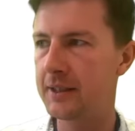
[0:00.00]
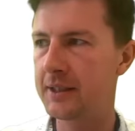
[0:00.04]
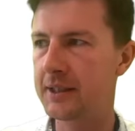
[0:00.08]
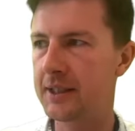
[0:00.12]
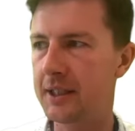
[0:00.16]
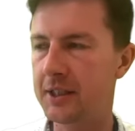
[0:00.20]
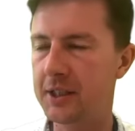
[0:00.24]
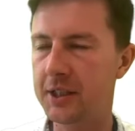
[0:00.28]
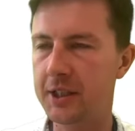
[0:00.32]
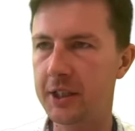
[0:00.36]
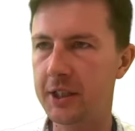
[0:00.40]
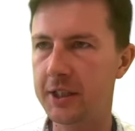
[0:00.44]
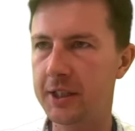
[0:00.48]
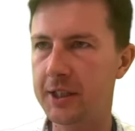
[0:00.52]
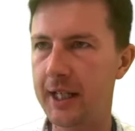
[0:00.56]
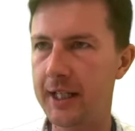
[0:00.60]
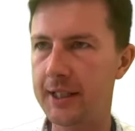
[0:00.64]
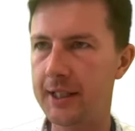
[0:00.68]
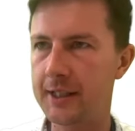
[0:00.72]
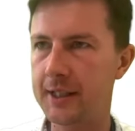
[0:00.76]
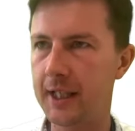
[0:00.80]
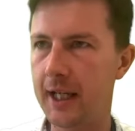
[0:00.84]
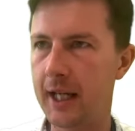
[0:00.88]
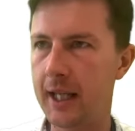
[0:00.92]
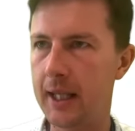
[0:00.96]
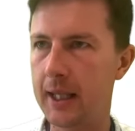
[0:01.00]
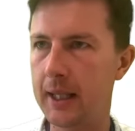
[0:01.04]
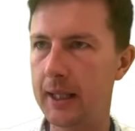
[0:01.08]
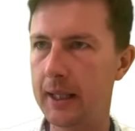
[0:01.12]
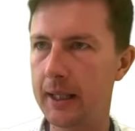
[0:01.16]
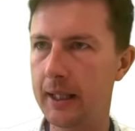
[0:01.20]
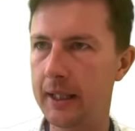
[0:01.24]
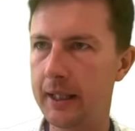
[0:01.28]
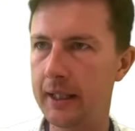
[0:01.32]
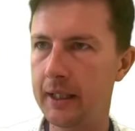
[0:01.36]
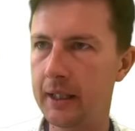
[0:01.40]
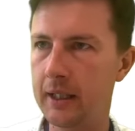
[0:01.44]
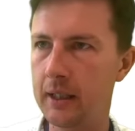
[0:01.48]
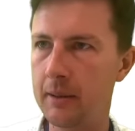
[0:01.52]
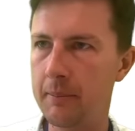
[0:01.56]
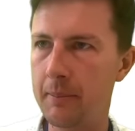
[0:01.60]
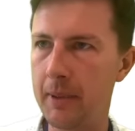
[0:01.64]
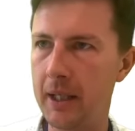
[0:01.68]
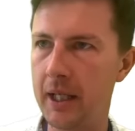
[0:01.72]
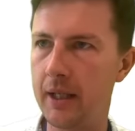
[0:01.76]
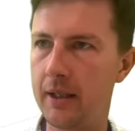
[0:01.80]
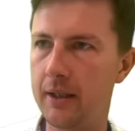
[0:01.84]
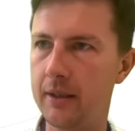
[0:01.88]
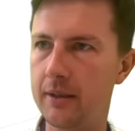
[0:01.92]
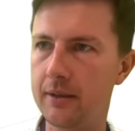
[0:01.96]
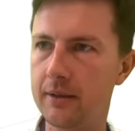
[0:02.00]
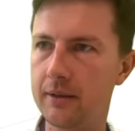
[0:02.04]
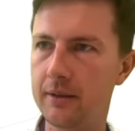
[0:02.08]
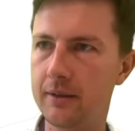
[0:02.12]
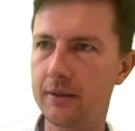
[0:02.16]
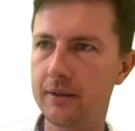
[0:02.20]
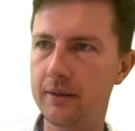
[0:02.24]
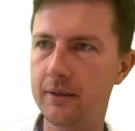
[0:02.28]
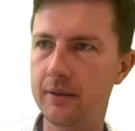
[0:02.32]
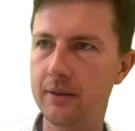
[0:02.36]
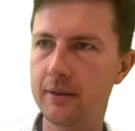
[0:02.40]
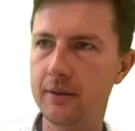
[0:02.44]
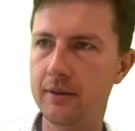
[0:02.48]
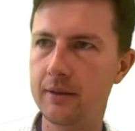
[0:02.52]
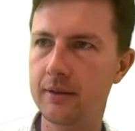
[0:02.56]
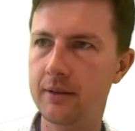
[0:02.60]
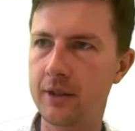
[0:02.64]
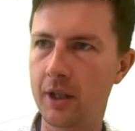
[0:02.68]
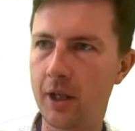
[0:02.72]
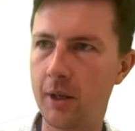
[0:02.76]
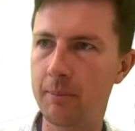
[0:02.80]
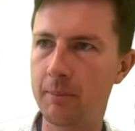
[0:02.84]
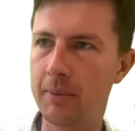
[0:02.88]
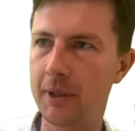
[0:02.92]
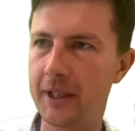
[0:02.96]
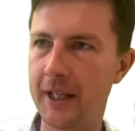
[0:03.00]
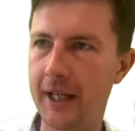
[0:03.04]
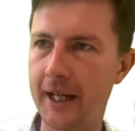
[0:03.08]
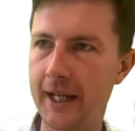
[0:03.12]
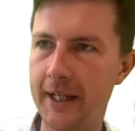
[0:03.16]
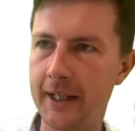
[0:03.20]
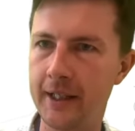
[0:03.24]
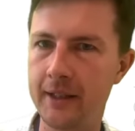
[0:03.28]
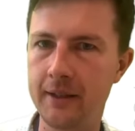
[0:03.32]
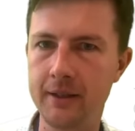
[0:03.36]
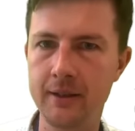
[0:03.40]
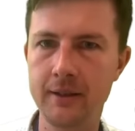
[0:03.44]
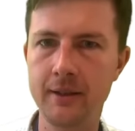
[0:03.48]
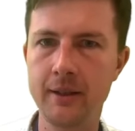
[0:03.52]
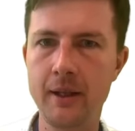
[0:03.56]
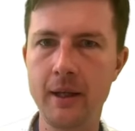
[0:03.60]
this just gets a little bit complicated.